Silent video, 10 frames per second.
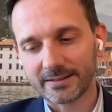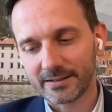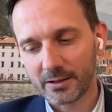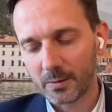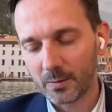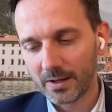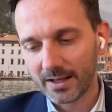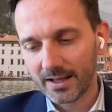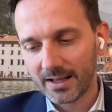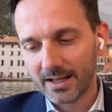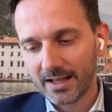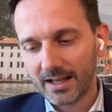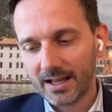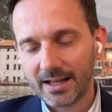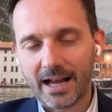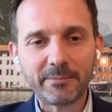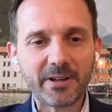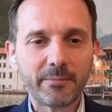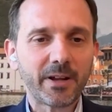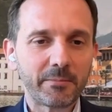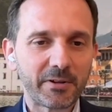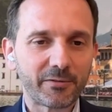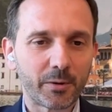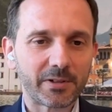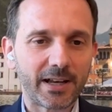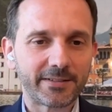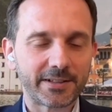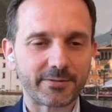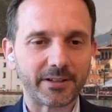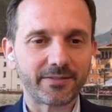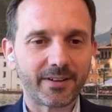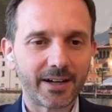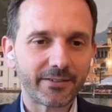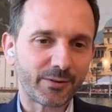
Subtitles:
So I'm coming from classic TradFi,